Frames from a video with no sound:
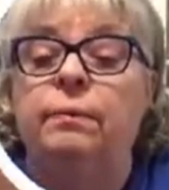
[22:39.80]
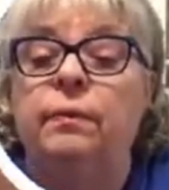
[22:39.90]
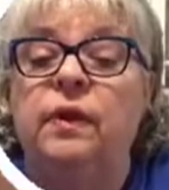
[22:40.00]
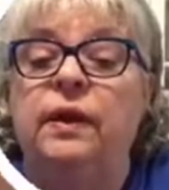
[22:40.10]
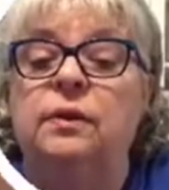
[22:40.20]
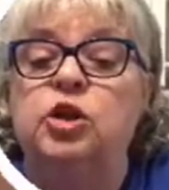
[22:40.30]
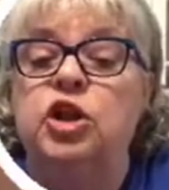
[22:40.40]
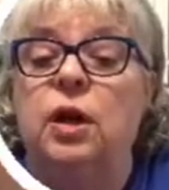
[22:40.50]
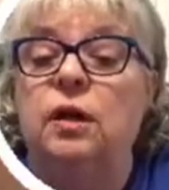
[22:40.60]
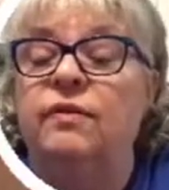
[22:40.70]
little
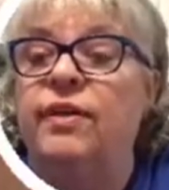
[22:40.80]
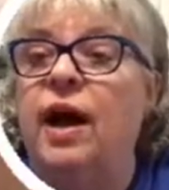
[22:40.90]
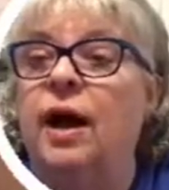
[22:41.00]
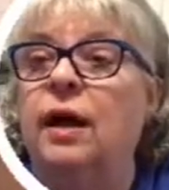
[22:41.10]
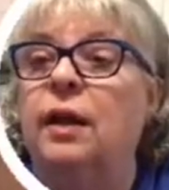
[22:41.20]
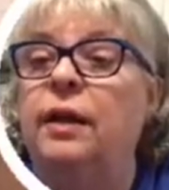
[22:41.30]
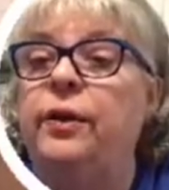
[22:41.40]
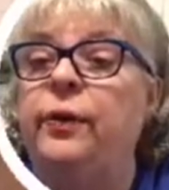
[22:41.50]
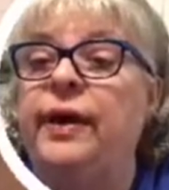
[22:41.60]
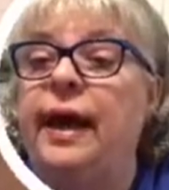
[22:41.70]
chunk of hot
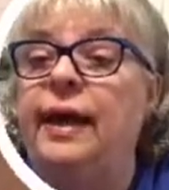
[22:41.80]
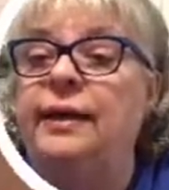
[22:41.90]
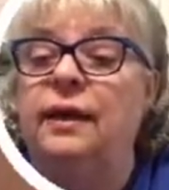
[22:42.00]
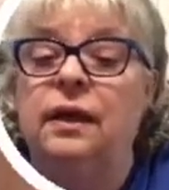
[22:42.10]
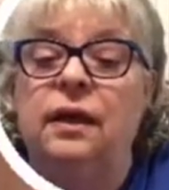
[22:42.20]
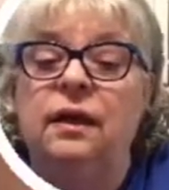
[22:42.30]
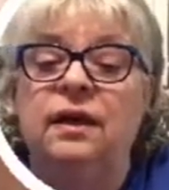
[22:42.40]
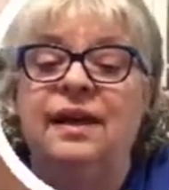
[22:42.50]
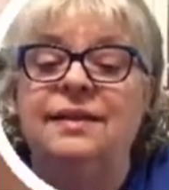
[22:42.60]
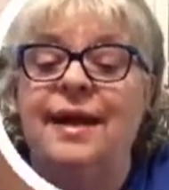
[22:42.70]
glue, and I had to
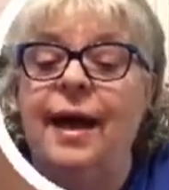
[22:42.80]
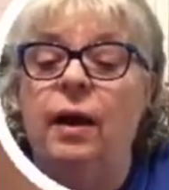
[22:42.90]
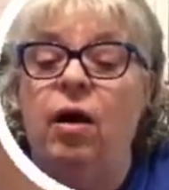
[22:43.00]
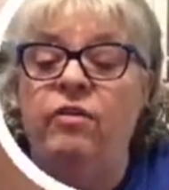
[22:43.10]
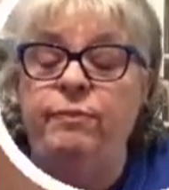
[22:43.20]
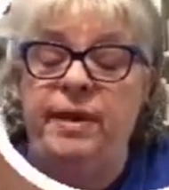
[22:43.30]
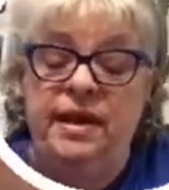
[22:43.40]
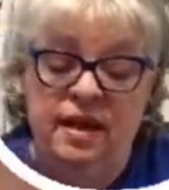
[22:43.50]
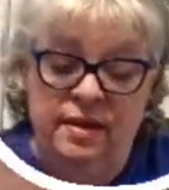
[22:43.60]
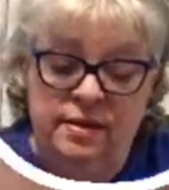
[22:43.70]
get that off
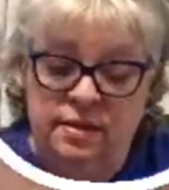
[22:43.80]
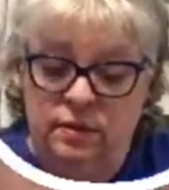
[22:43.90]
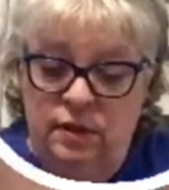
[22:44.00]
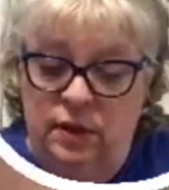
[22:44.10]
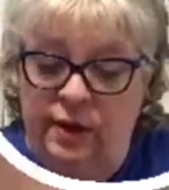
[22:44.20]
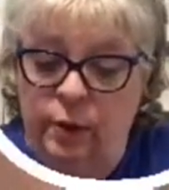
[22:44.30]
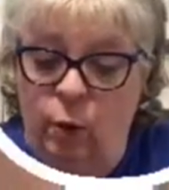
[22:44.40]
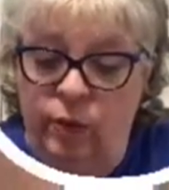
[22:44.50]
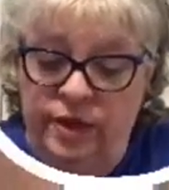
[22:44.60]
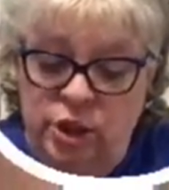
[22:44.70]
because you know I don't
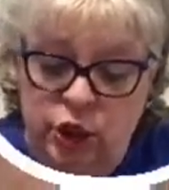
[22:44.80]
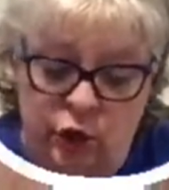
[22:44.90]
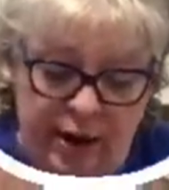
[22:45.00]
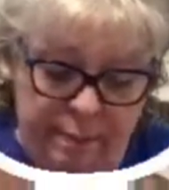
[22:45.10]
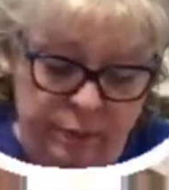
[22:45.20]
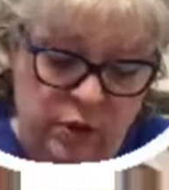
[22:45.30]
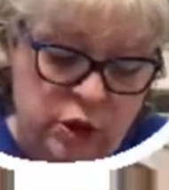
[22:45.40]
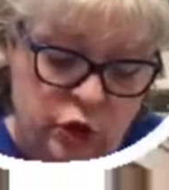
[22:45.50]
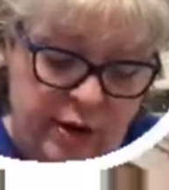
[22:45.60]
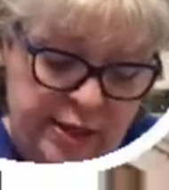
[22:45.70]
want to
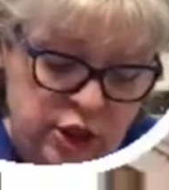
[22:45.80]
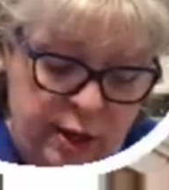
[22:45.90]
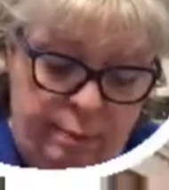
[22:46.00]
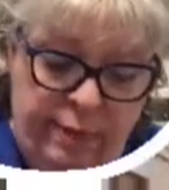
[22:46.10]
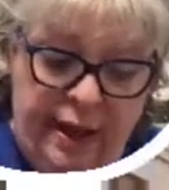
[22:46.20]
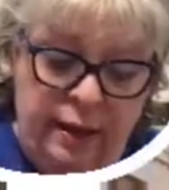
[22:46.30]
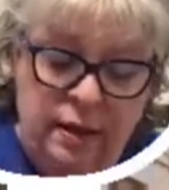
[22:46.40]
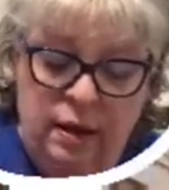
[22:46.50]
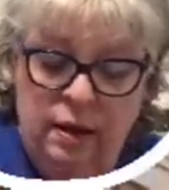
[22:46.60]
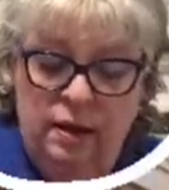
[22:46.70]
scratch up my
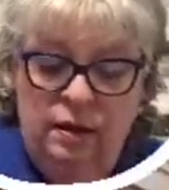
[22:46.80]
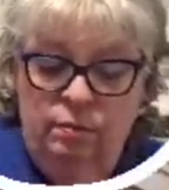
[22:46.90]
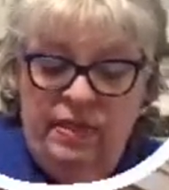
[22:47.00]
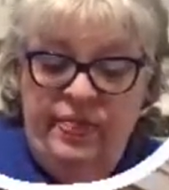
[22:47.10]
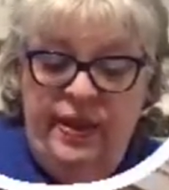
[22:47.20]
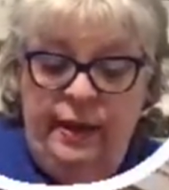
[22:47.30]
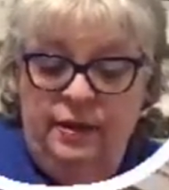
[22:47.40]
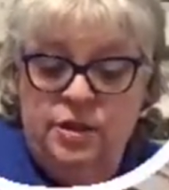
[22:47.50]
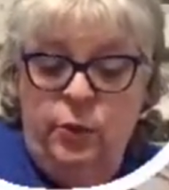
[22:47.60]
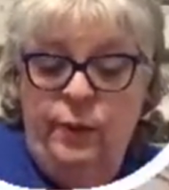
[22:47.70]
thing.
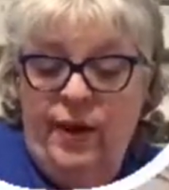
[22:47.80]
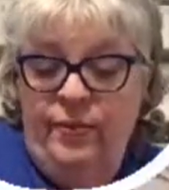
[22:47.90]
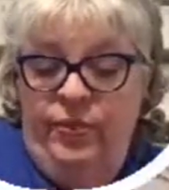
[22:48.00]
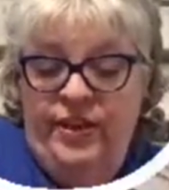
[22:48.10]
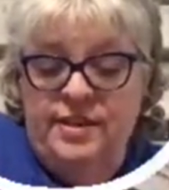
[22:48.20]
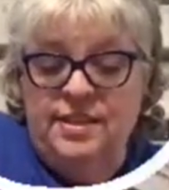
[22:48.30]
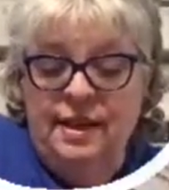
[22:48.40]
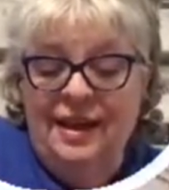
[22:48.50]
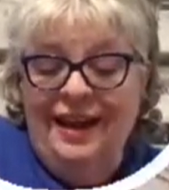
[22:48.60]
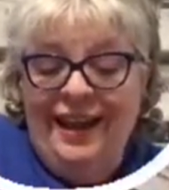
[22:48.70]
So anyway,
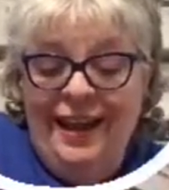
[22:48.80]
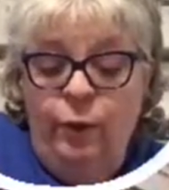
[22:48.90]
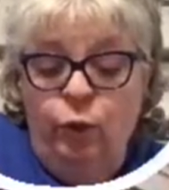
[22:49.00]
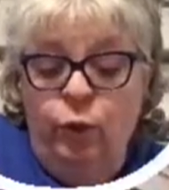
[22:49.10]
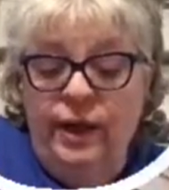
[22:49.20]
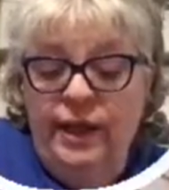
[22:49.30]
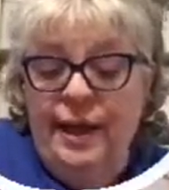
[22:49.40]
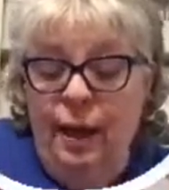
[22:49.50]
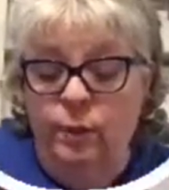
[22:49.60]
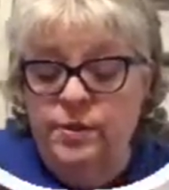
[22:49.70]
it really
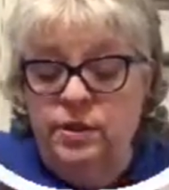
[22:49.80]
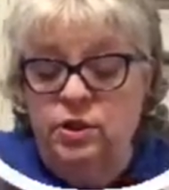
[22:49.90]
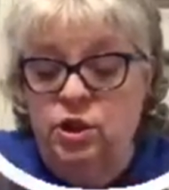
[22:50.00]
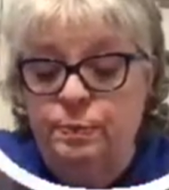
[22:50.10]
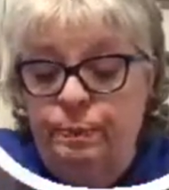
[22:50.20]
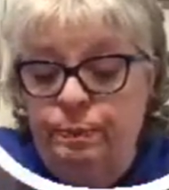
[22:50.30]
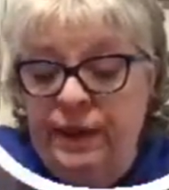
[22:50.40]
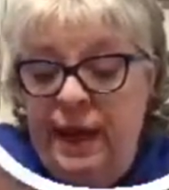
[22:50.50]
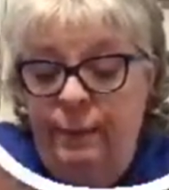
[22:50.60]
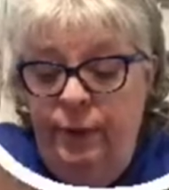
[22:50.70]
helps to just
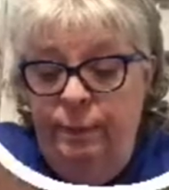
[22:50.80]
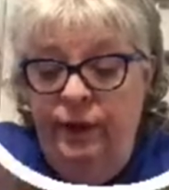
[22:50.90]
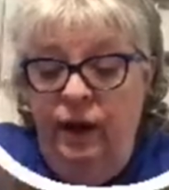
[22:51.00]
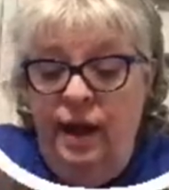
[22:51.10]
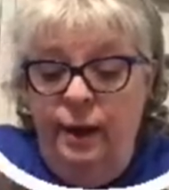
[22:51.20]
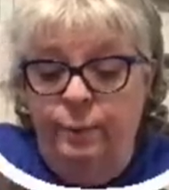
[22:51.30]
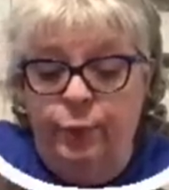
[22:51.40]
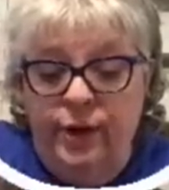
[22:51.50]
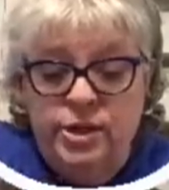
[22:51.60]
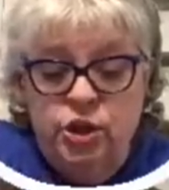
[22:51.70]
be able to put a lot of
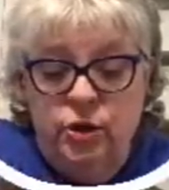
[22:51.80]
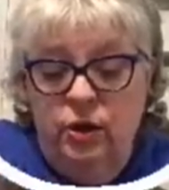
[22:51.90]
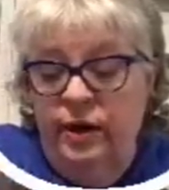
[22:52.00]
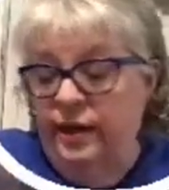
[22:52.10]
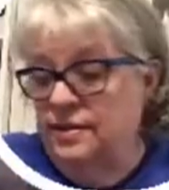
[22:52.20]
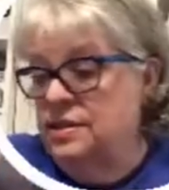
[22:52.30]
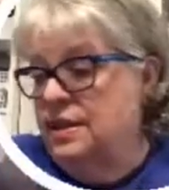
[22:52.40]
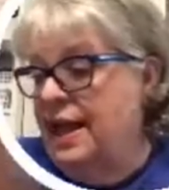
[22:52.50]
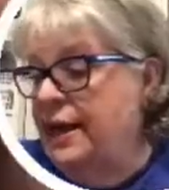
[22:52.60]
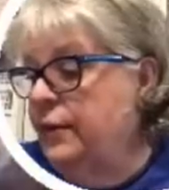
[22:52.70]
pressure on it and
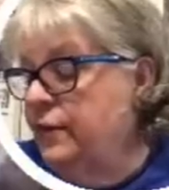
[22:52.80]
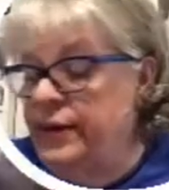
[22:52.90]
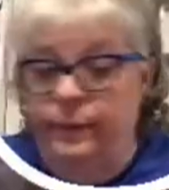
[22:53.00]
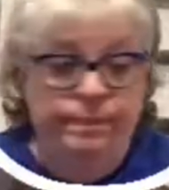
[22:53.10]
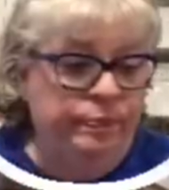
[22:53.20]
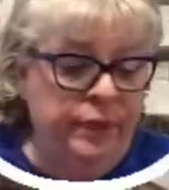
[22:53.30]
slide it around.